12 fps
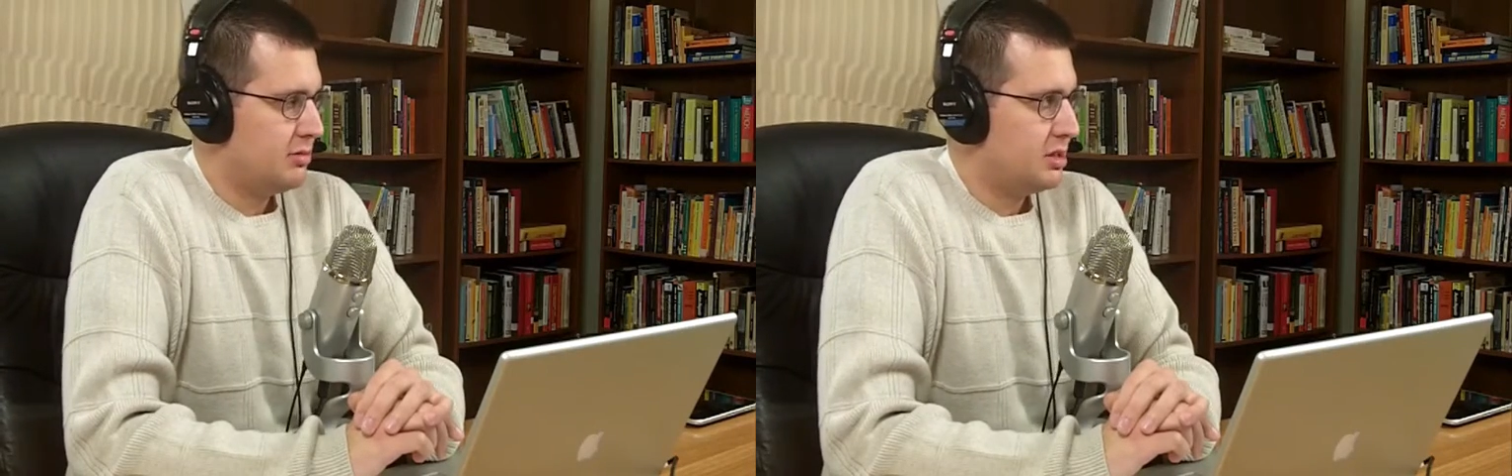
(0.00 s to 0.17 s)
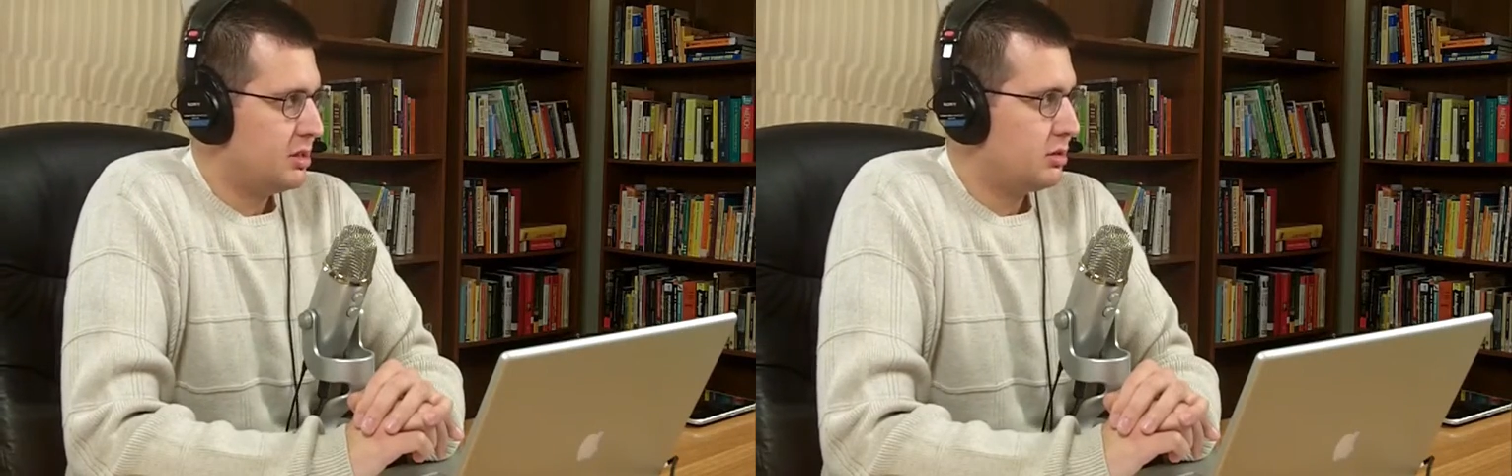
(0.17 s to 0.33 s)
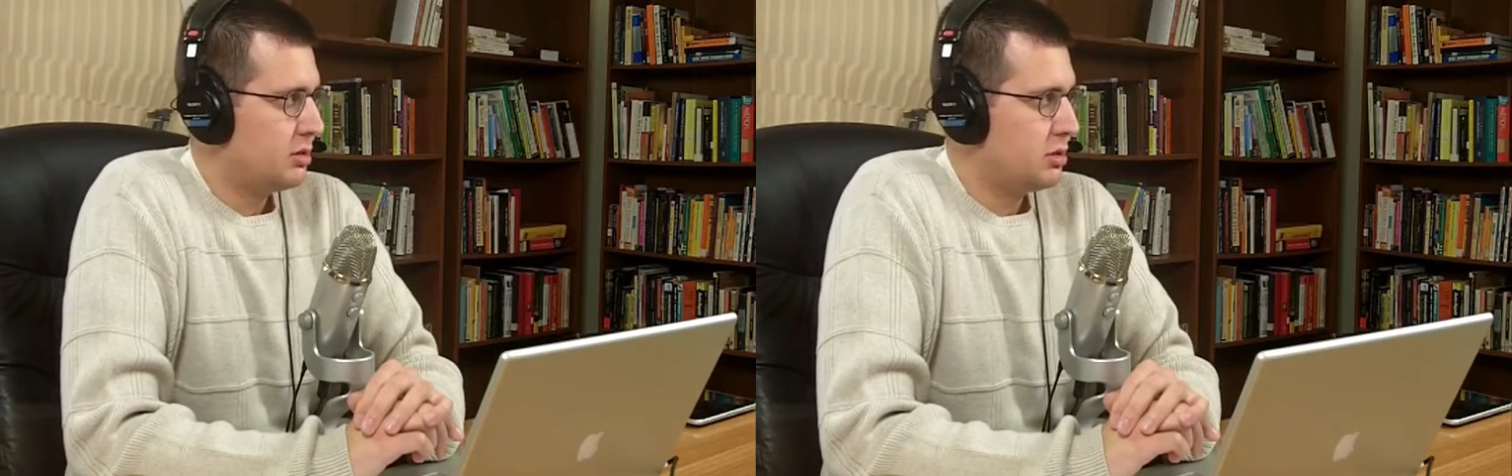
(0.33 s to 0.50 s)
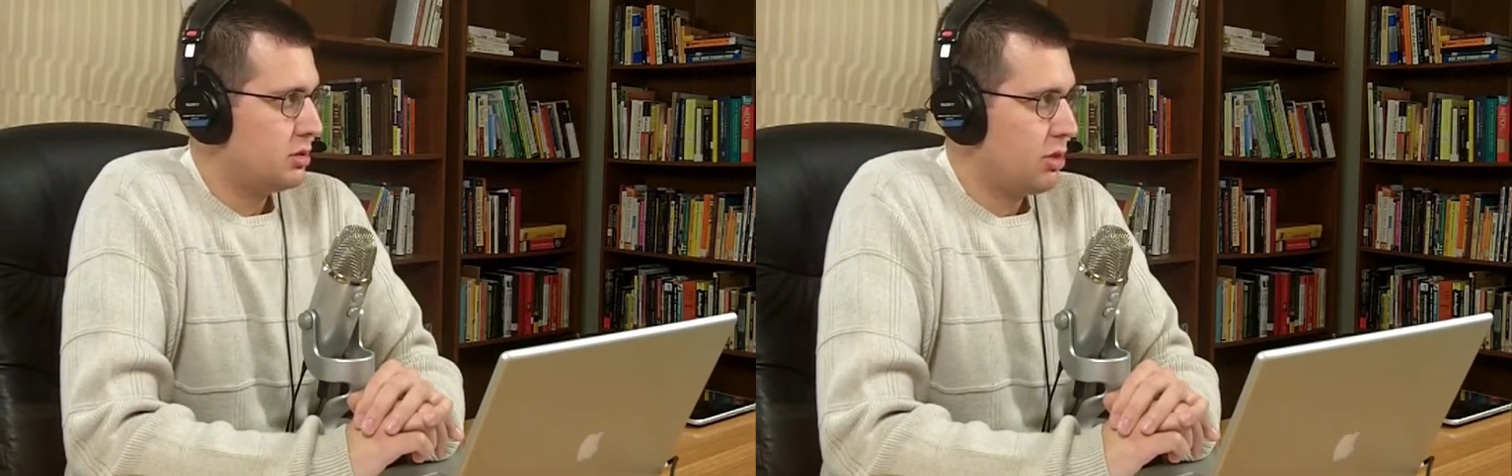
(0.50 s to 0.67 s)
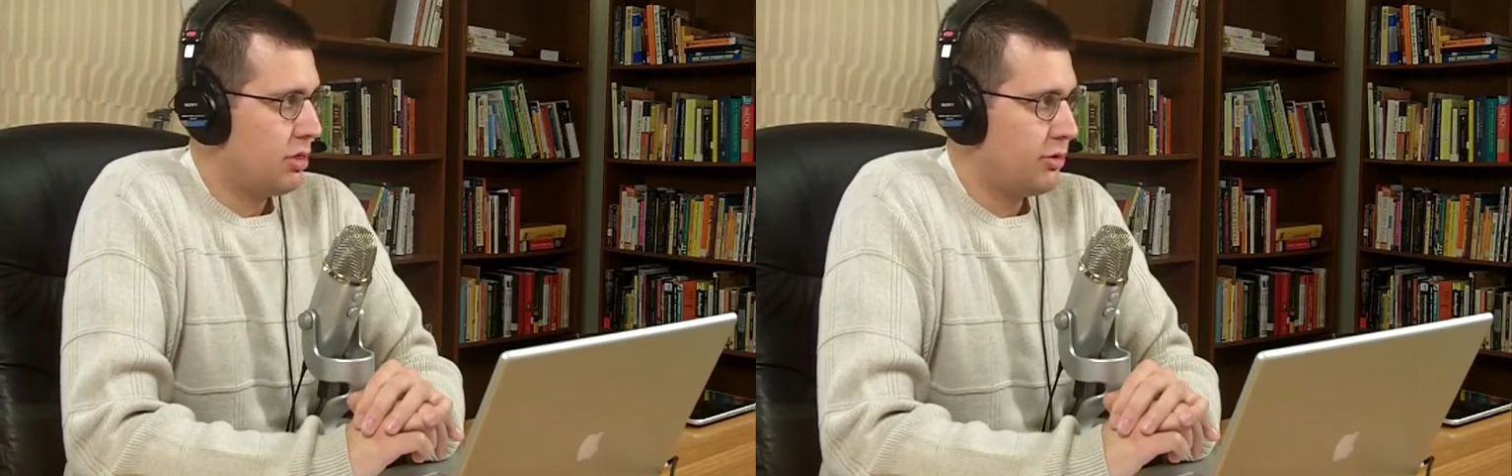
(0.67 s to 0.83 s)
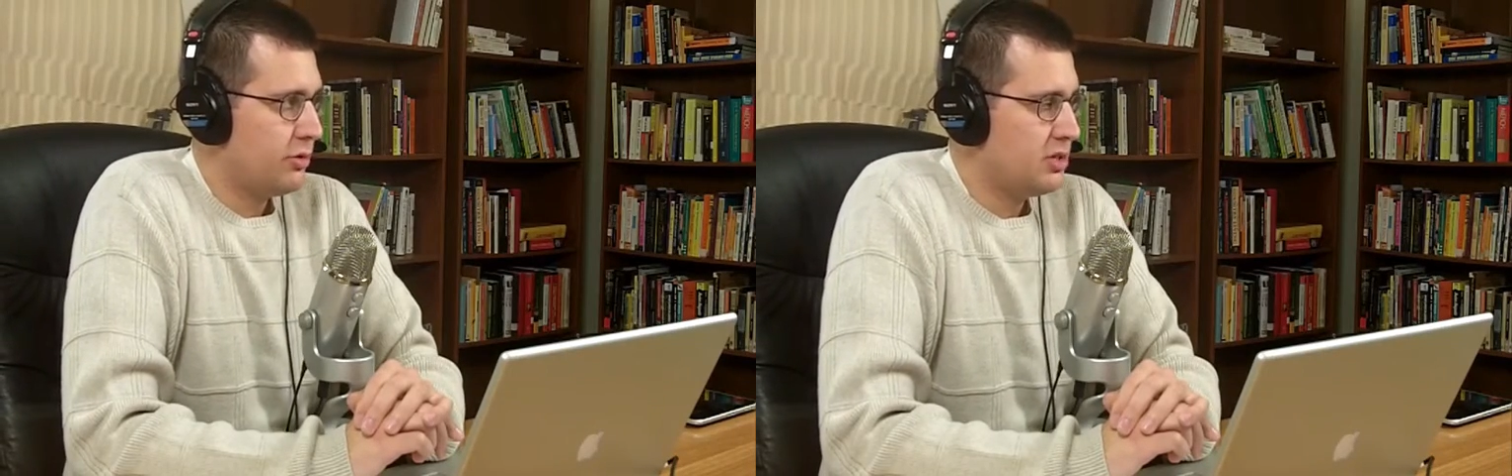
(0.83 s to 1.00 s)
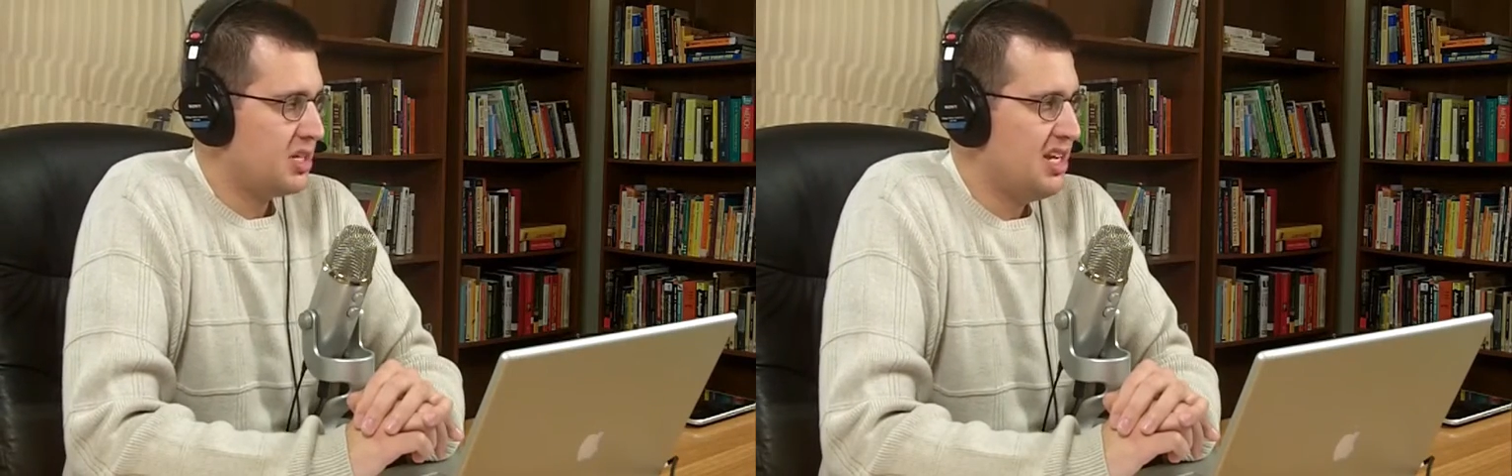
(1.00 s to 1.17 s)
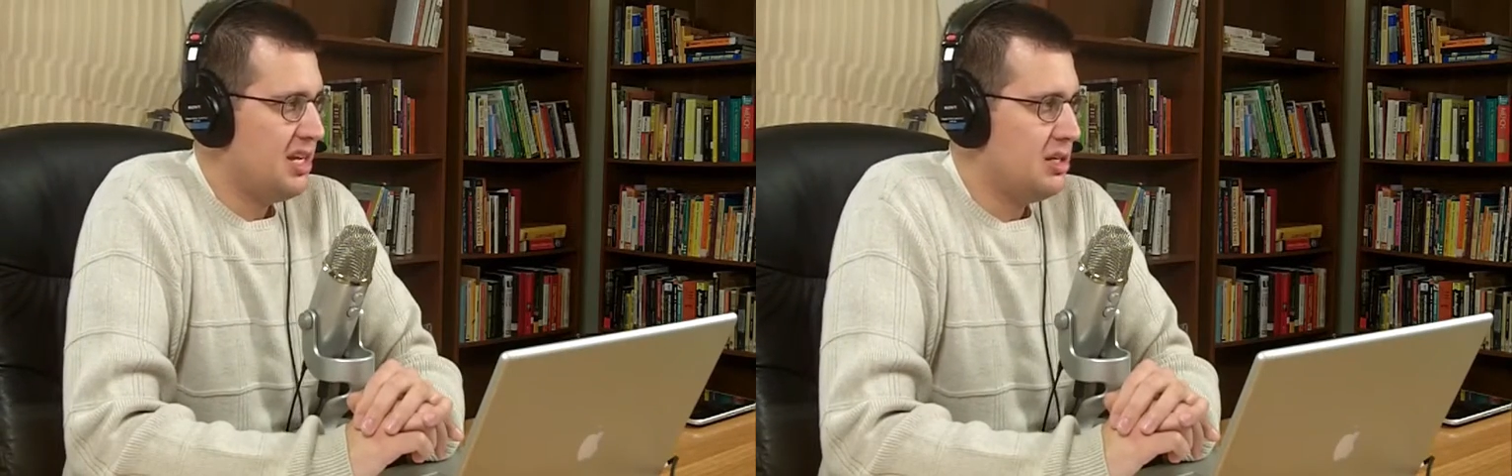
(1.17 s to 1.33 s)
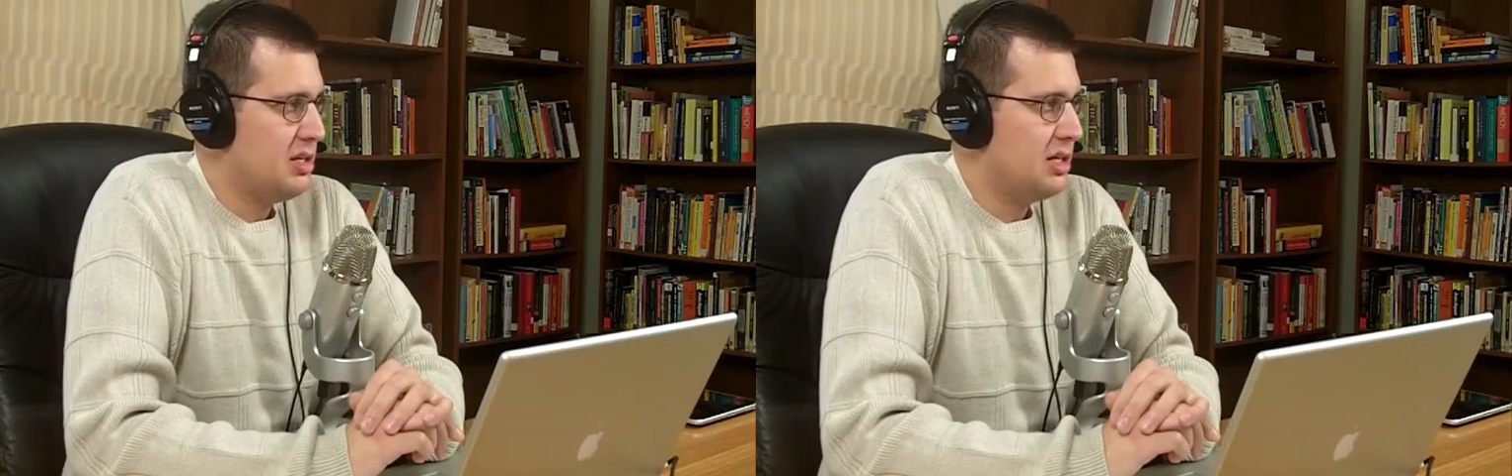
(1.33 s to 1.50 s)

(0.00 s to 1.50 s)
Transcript: 13